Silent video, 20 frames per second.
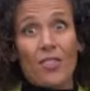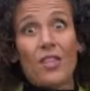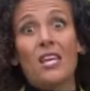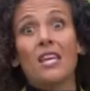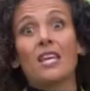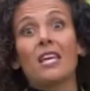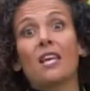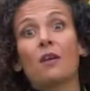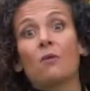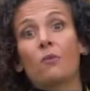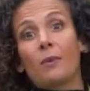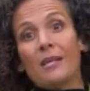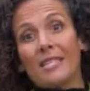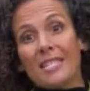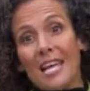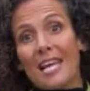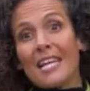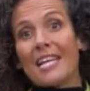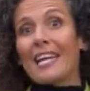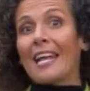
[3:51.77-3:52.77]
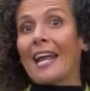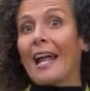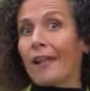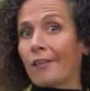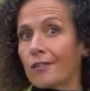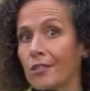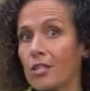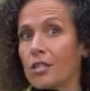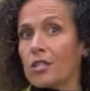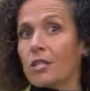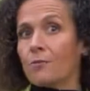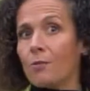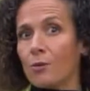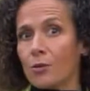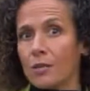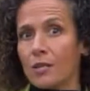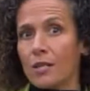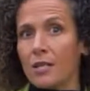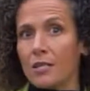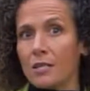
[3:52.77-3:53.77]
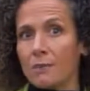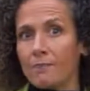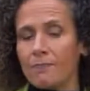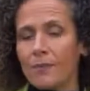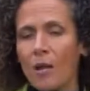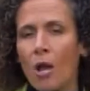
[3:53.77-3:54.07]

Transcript: thinking it will be taken out of the deposit.